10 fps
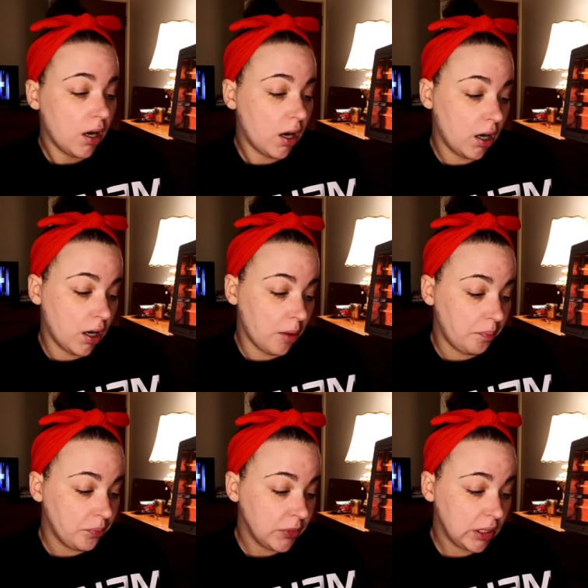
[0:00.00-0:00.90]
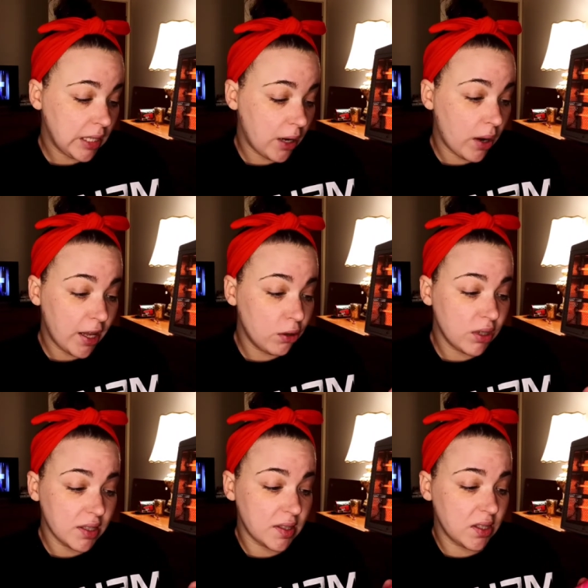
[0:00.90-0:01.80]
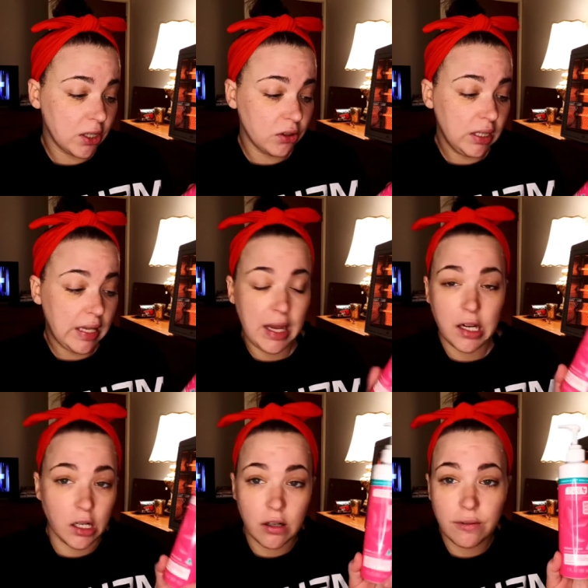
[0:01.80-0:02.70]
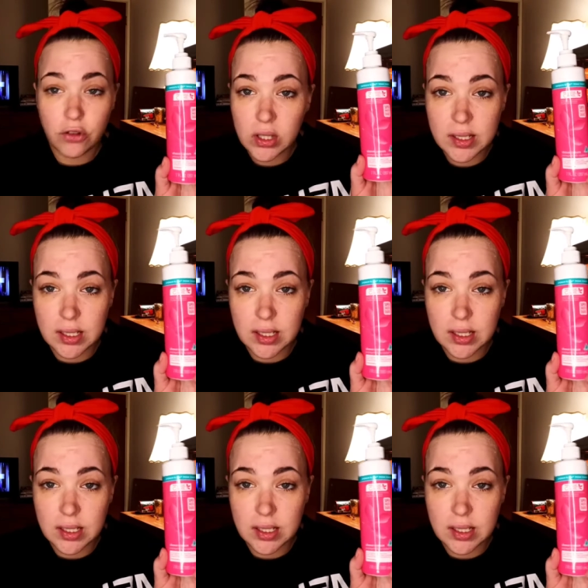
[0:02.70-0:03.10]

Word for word: Um, now, I don't necessarily care for this.